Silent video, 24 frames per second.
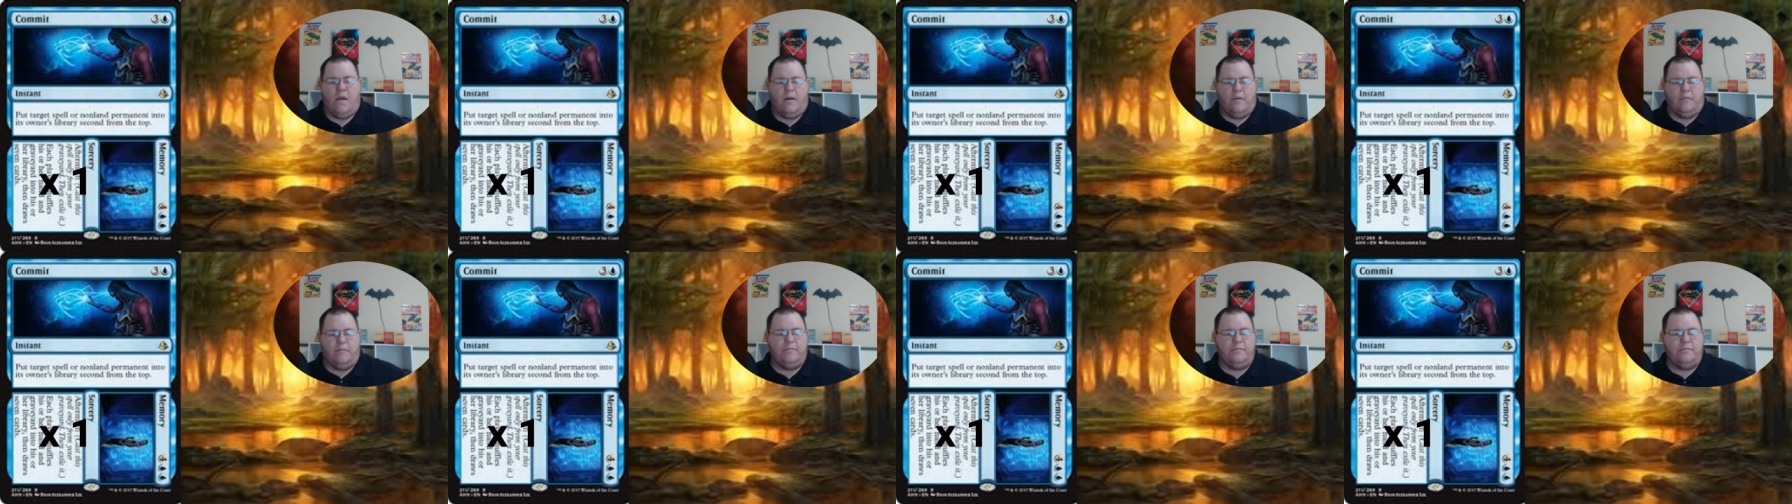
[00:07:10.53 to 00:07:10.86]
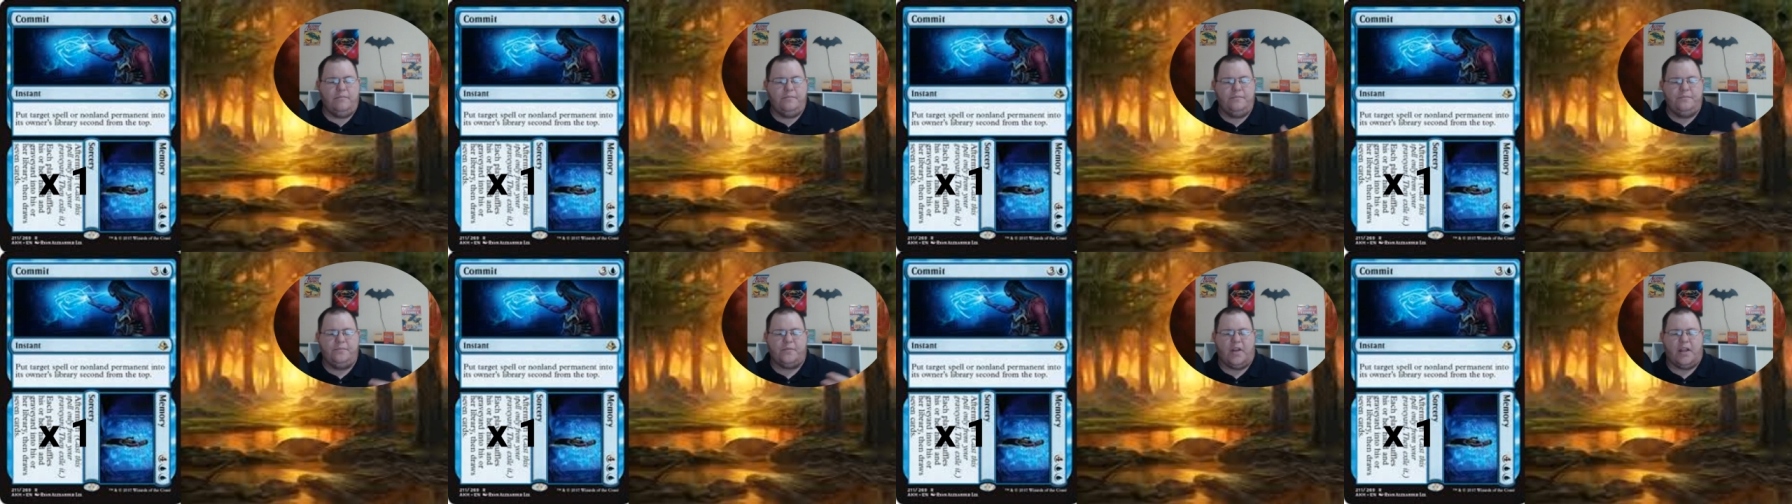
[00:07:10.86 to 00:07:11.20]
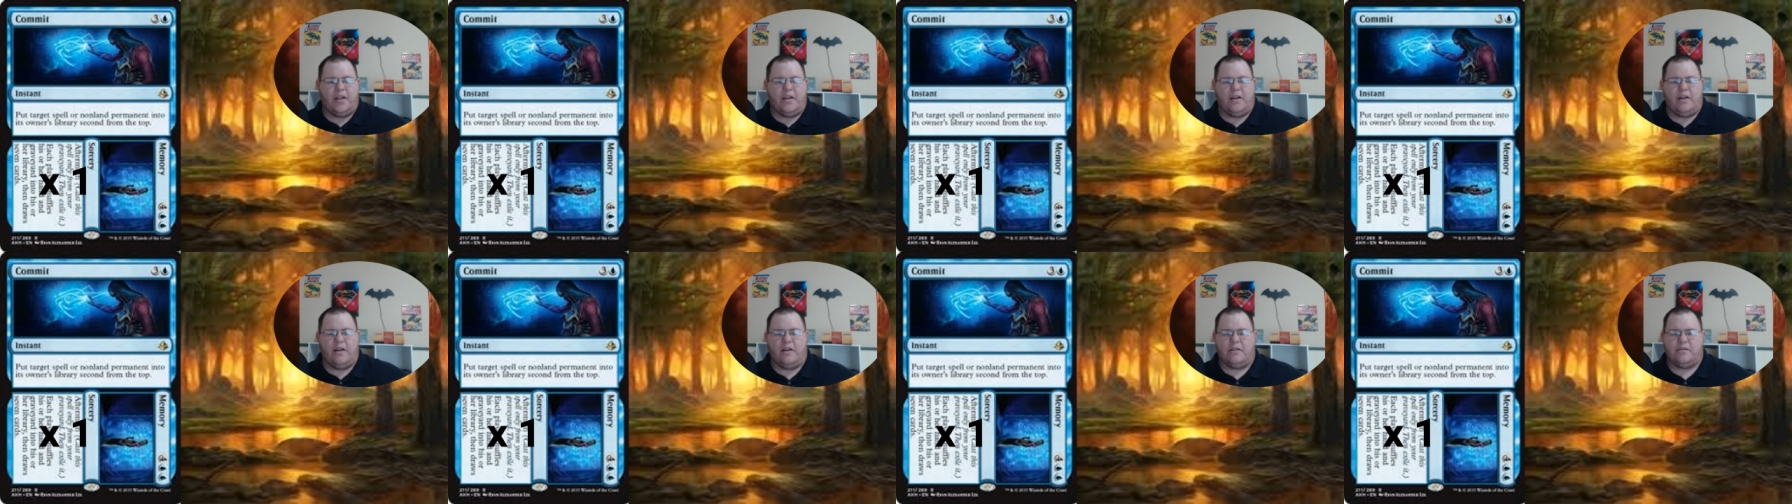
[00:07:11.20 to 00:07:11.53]
And
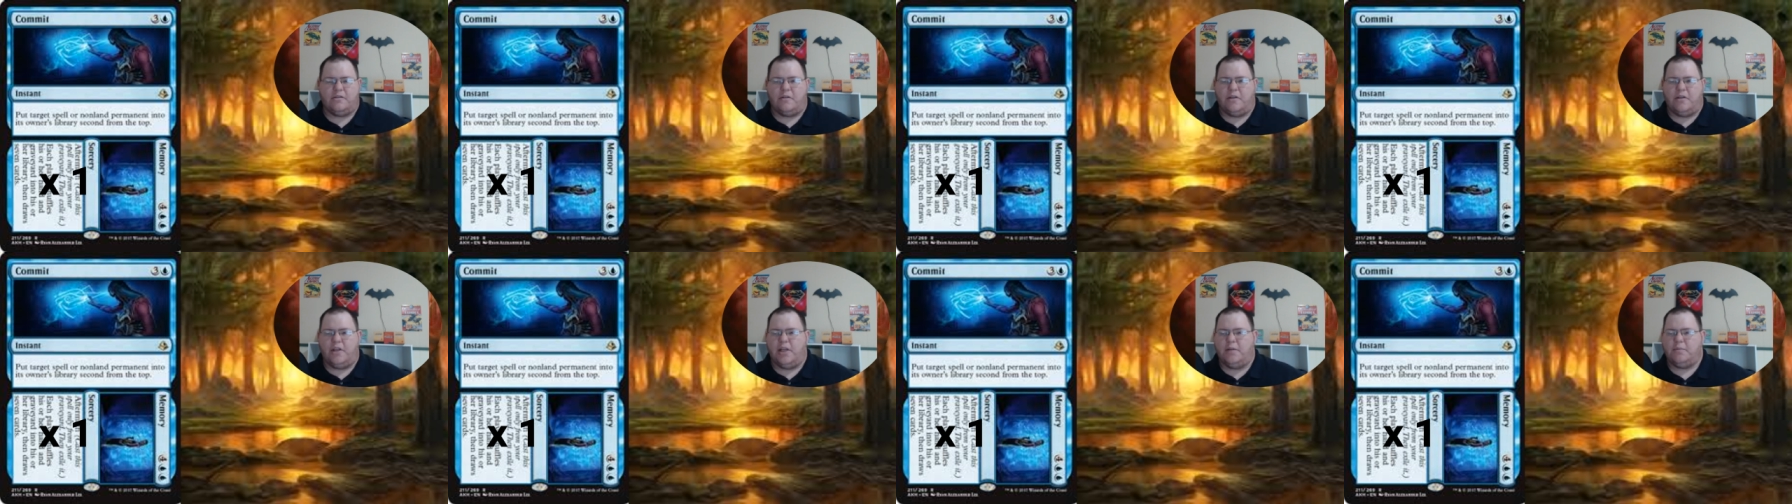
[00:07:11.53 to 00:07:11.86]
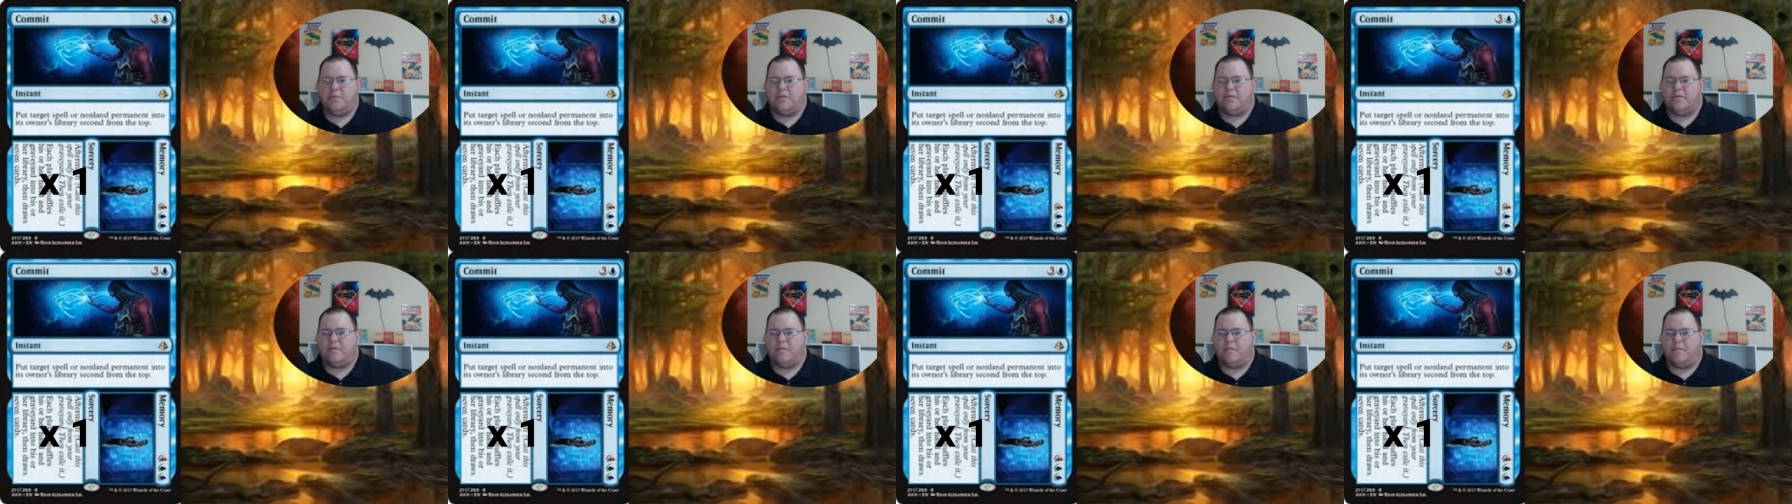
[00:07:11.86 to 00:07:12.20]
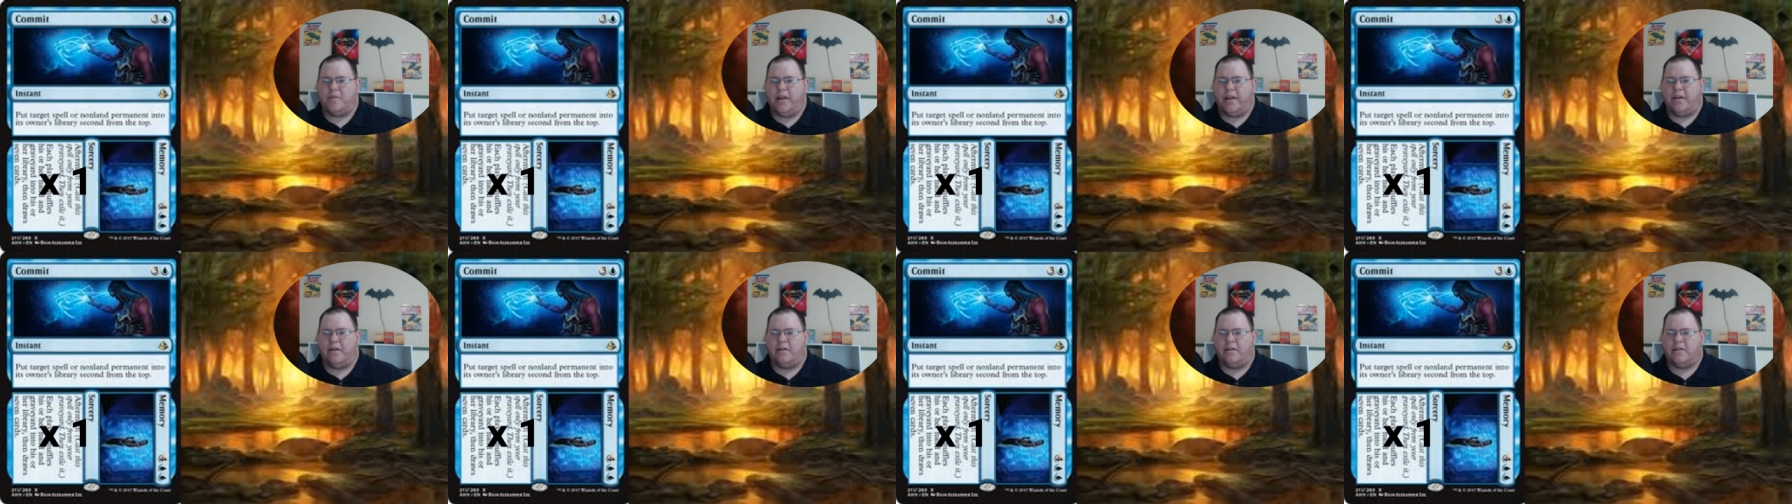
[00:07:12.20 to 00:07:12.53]
it also keeps us from
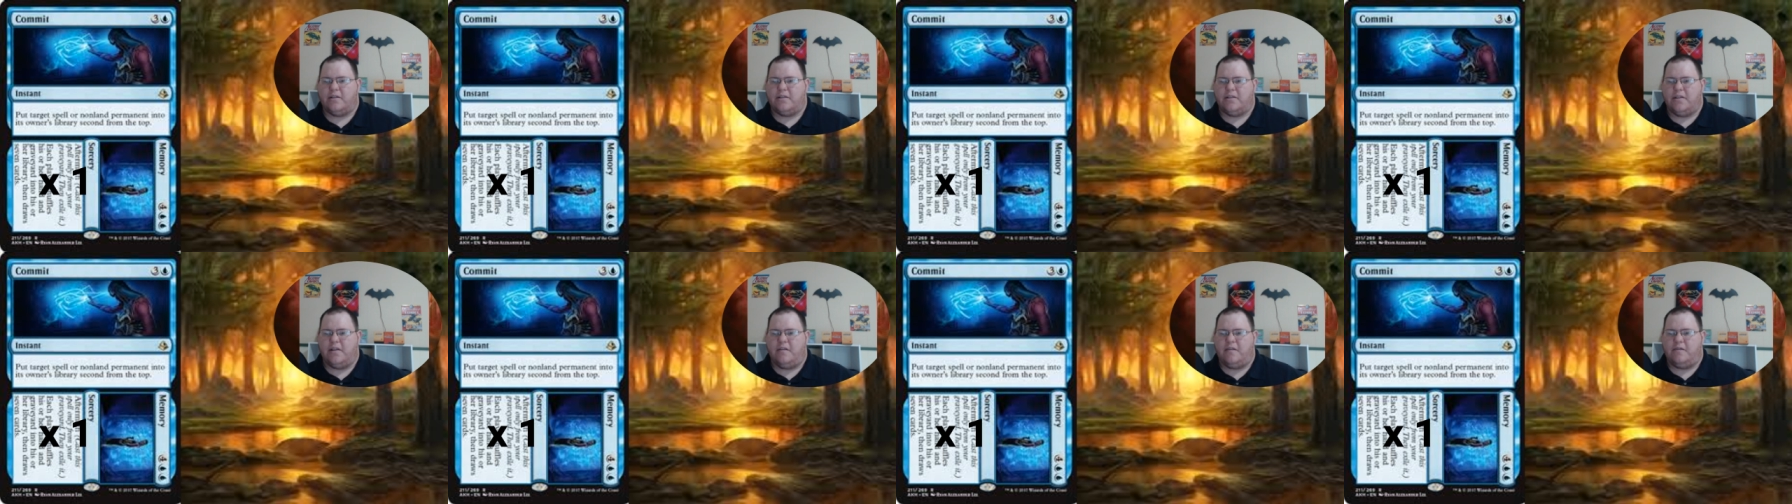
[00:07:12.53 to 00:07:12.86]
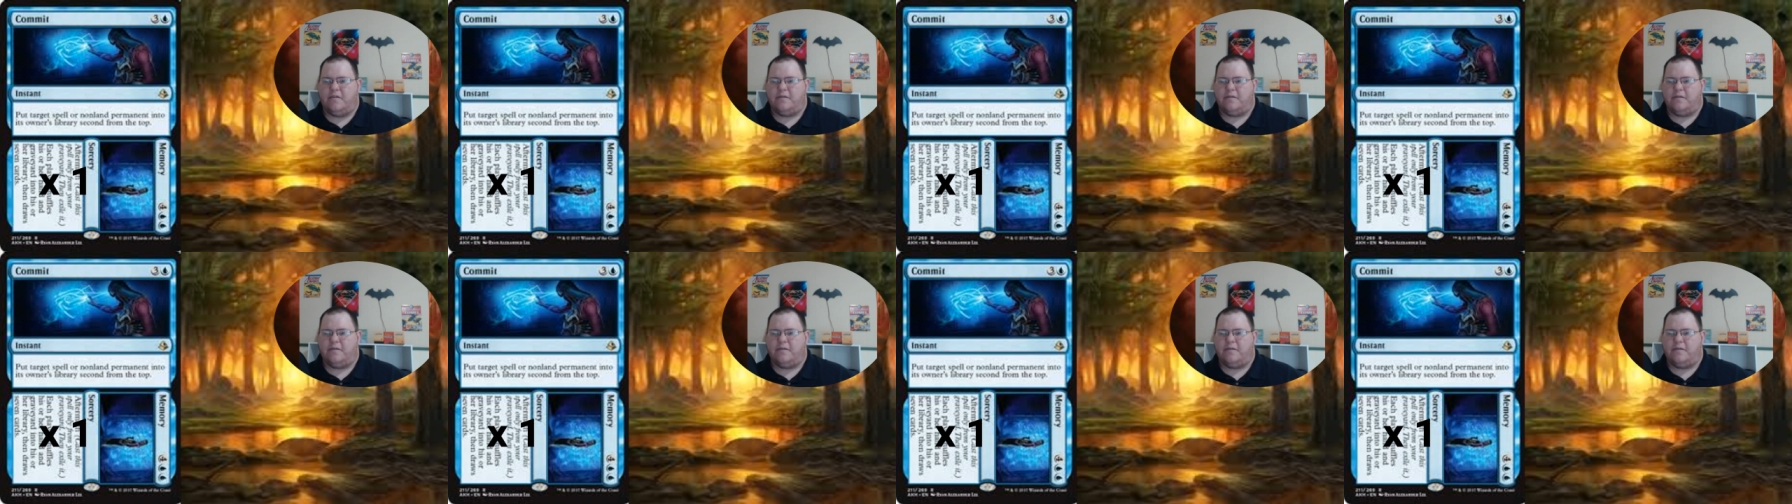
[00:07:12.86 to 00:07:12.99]
decking ourselves.